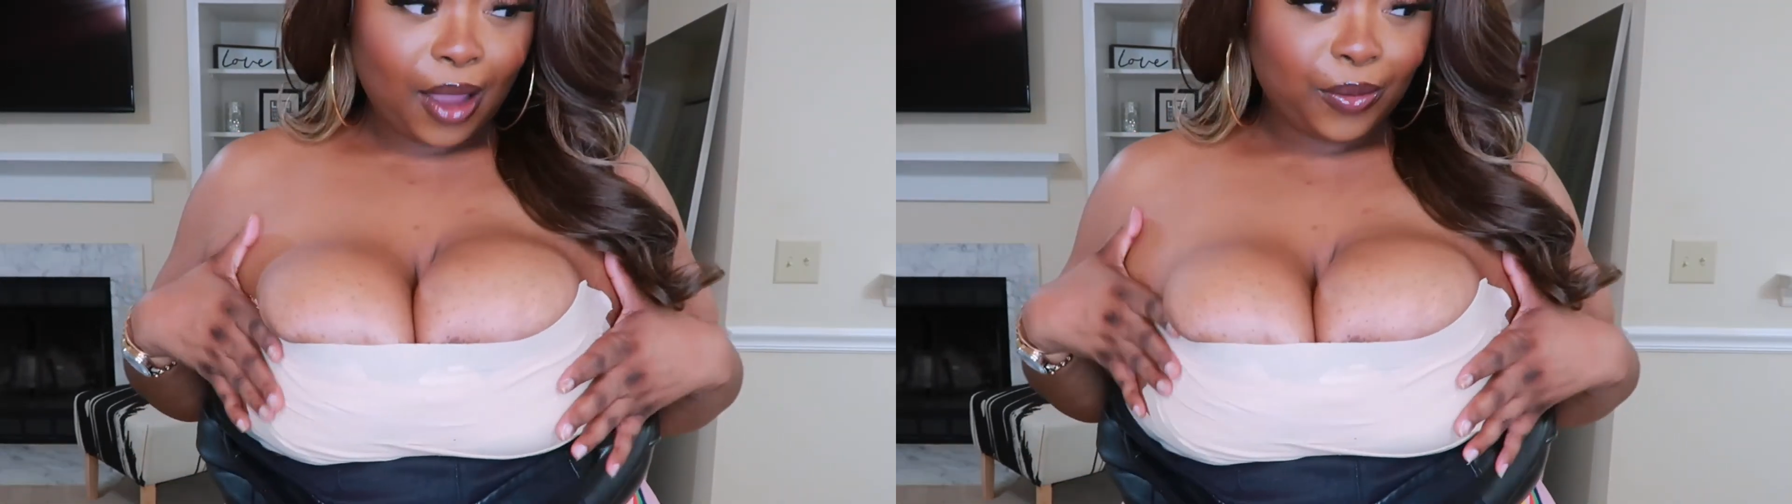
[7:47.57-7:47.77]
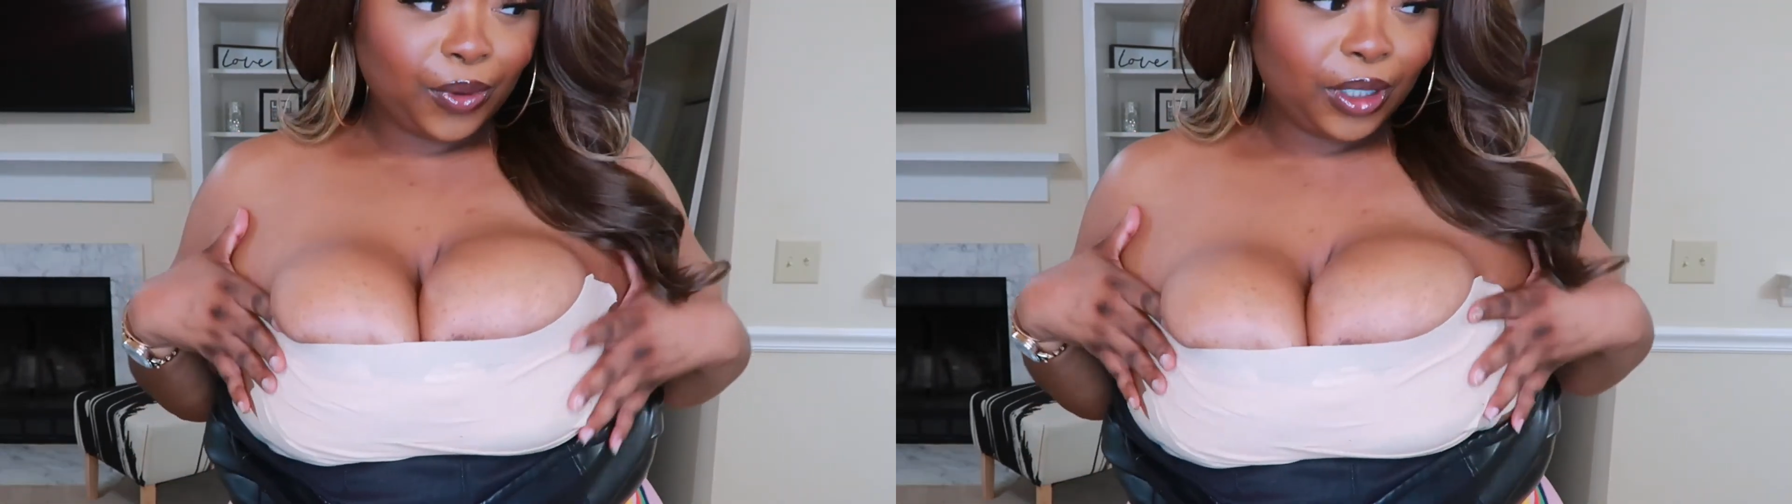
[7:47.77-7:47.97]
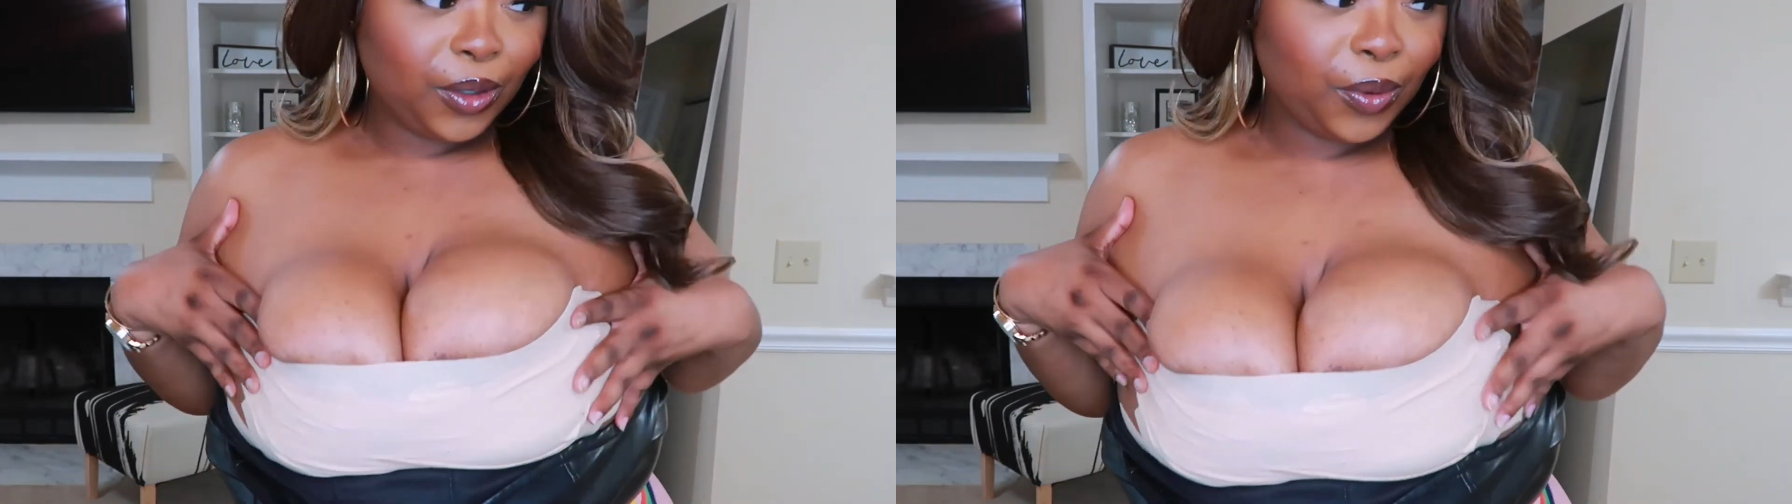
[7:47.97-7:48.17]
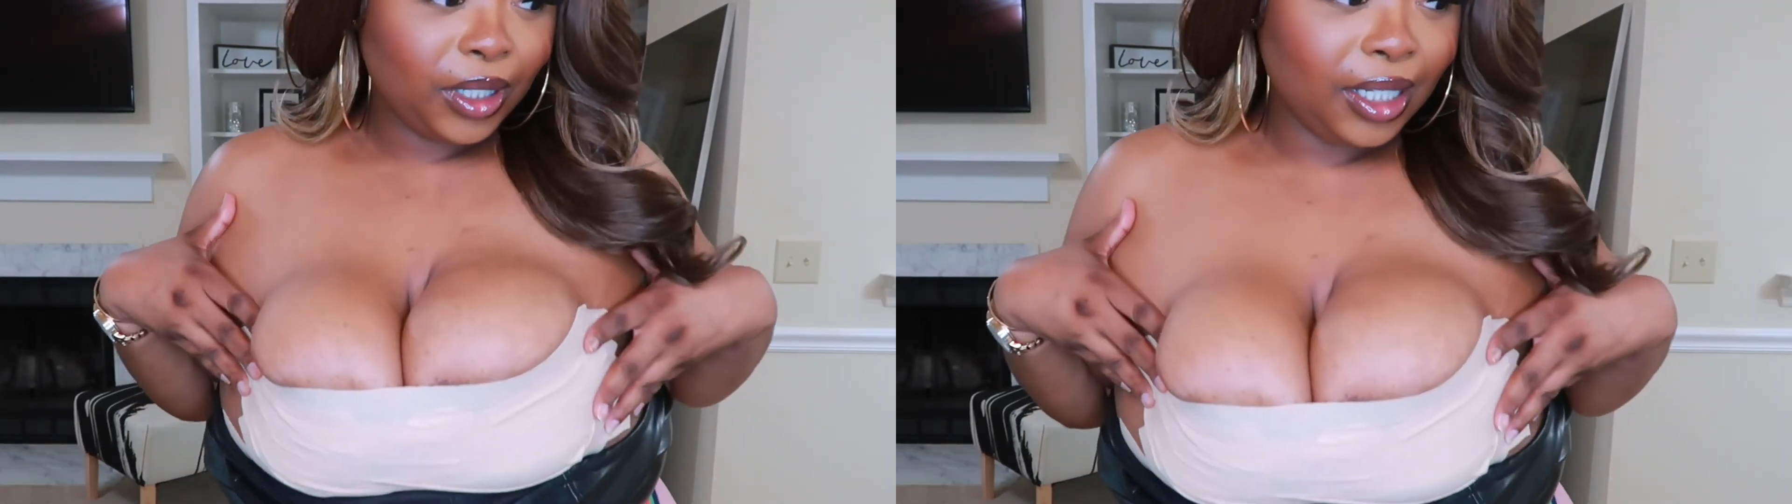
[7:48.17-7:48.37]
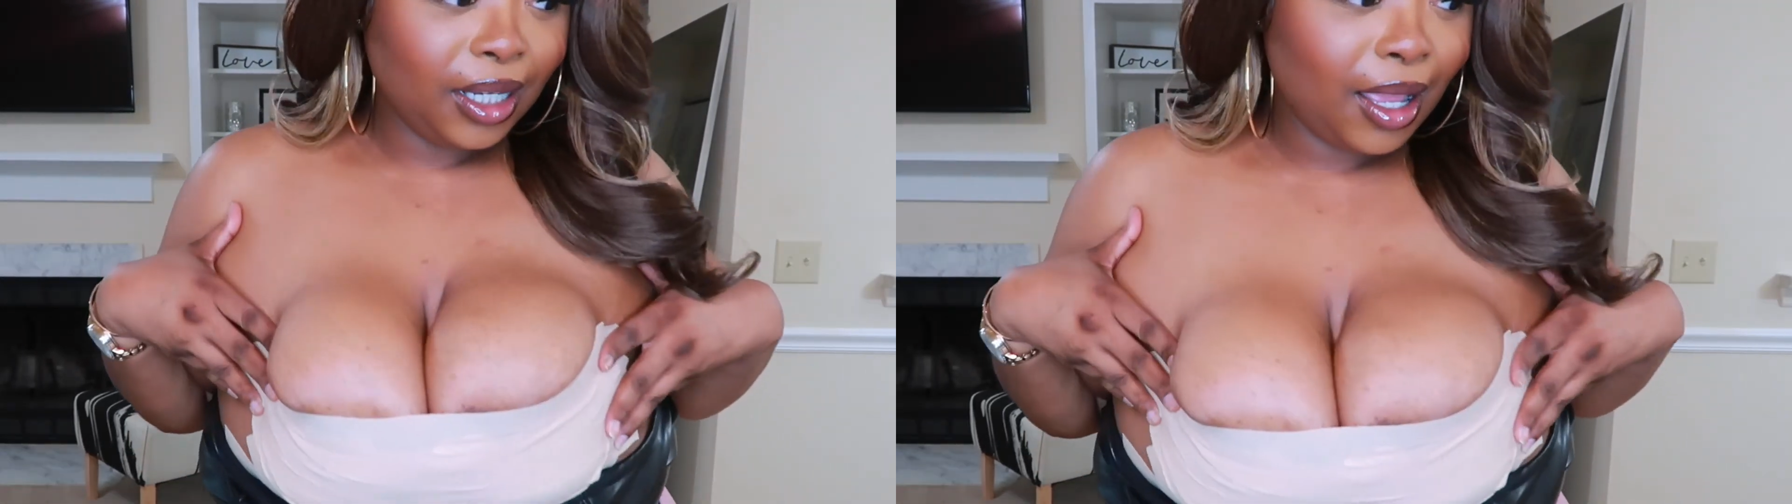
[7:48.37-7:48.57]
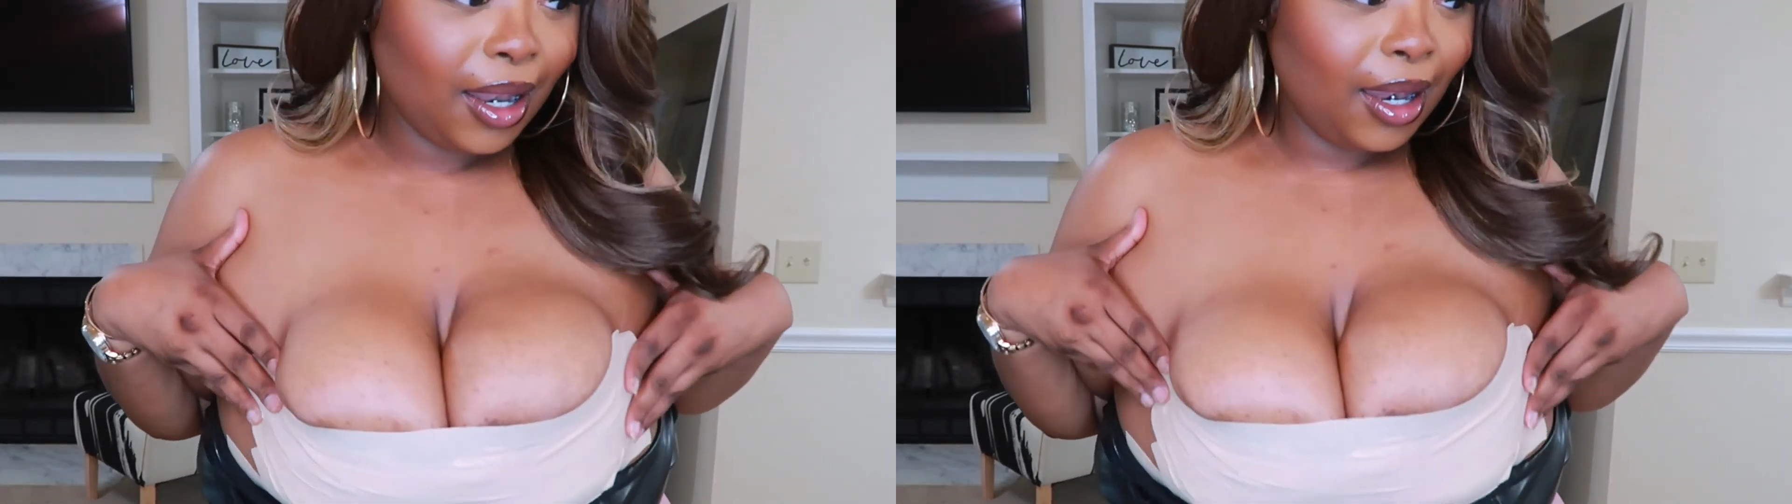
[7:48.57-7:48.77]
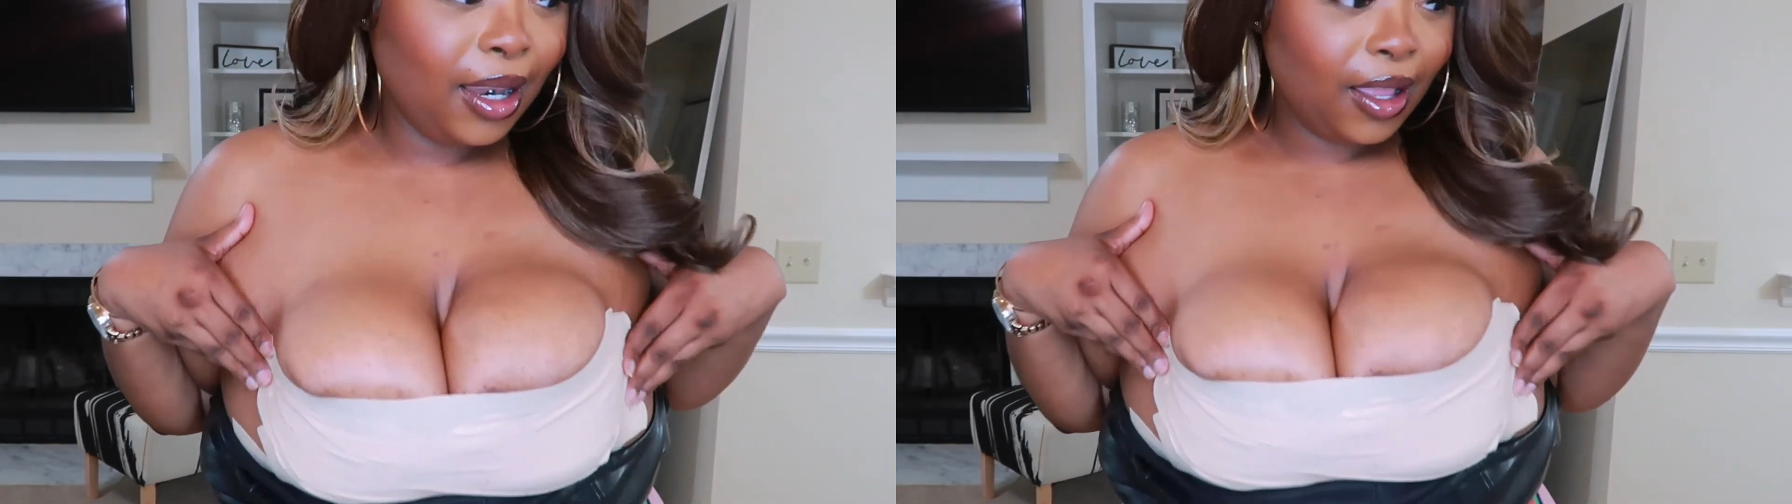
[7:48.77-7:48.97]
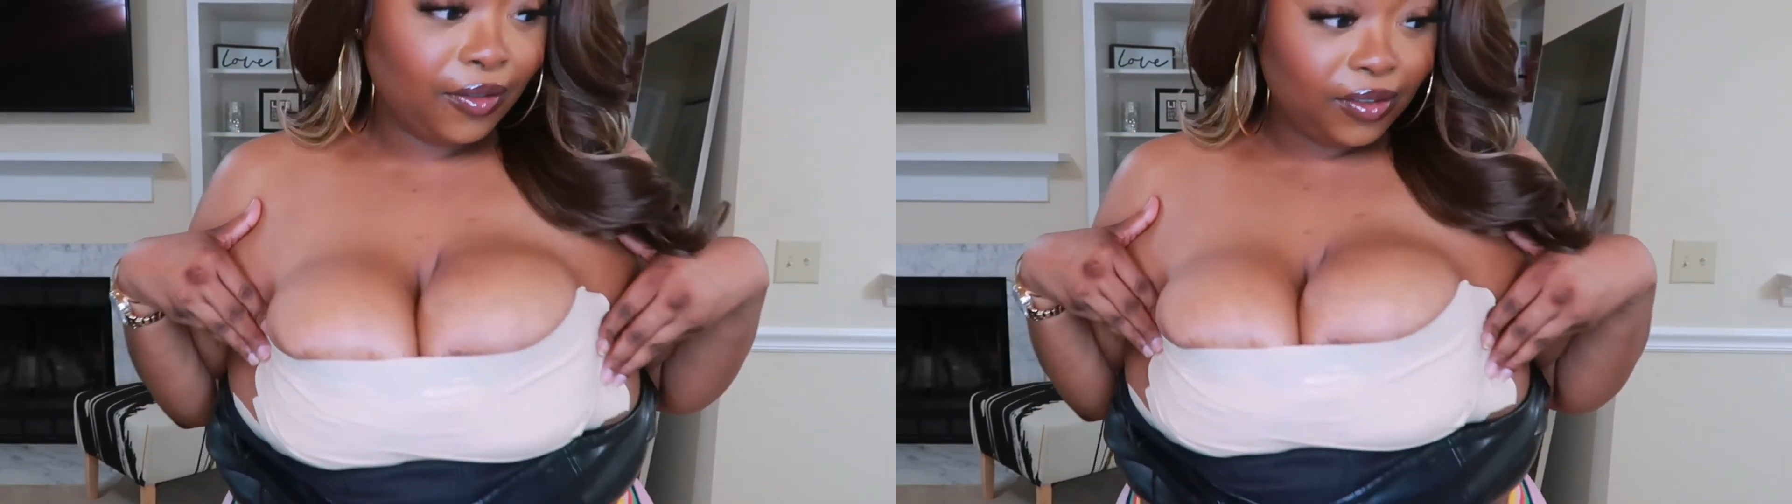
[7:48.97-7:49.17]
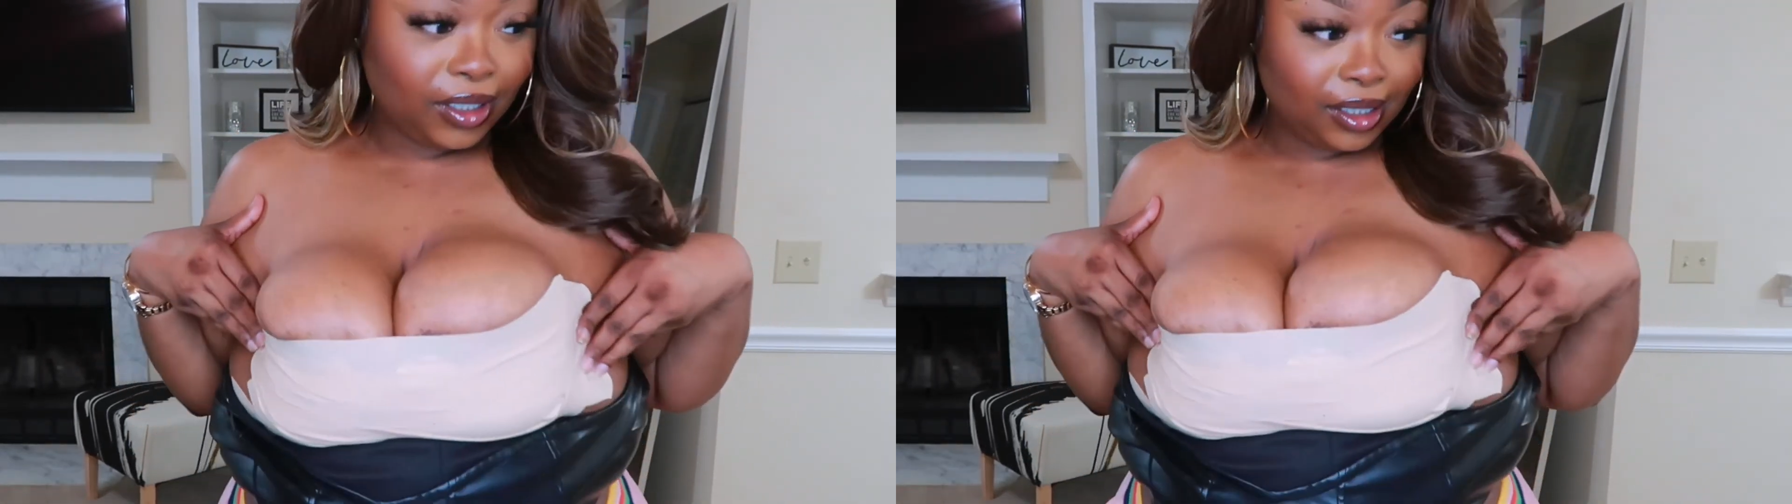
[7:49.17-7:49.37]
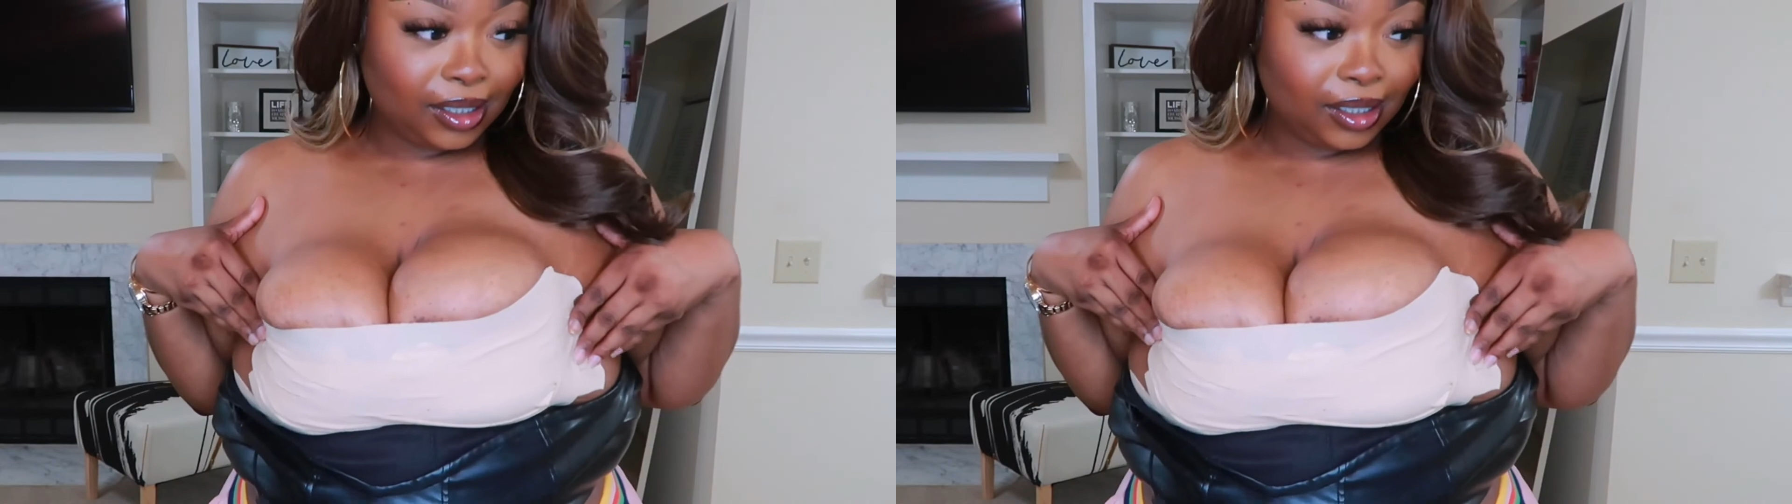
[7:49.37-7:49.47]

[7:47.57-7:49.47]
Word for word: I really really love this